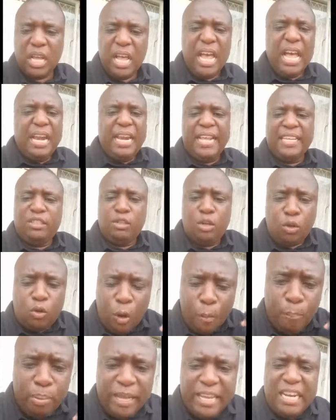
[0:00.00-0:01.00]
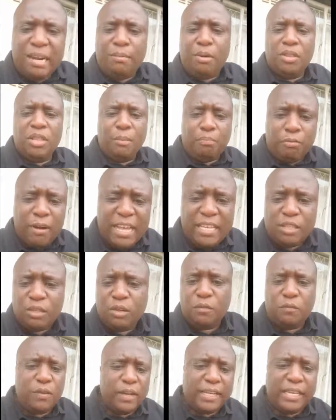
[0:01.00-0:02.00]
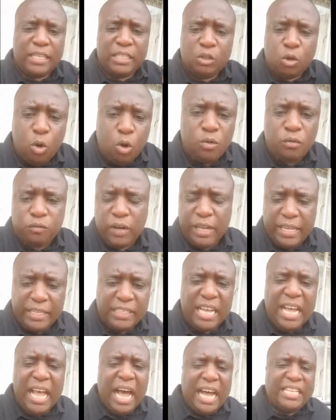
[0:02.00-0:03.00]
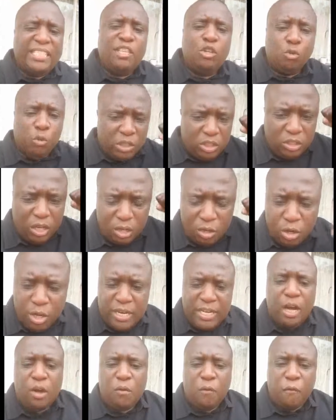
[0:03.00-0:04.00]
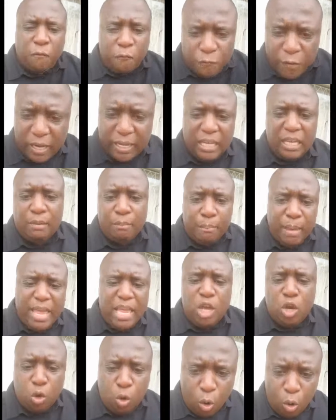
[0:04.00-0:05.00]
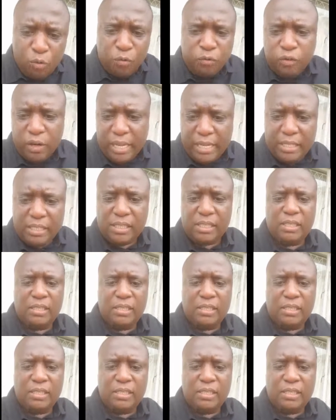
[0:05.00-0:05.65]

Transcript: Let's not complain about the price of fucking cornflakes until we start learning how to fucking make cornflakes.